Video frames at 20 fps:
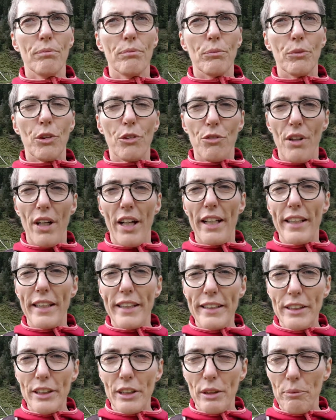
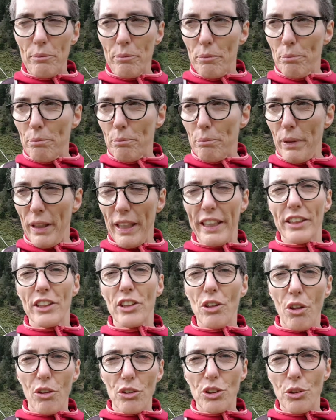providing the biggest
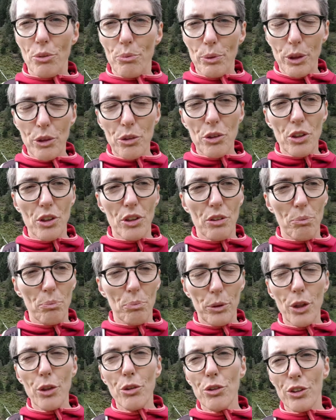contribution,
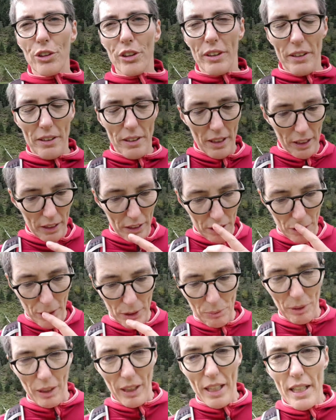
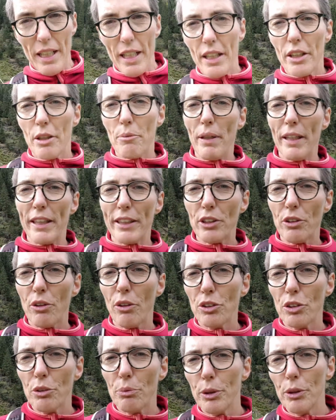the biggest
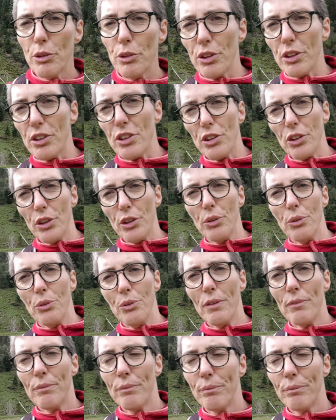contribution to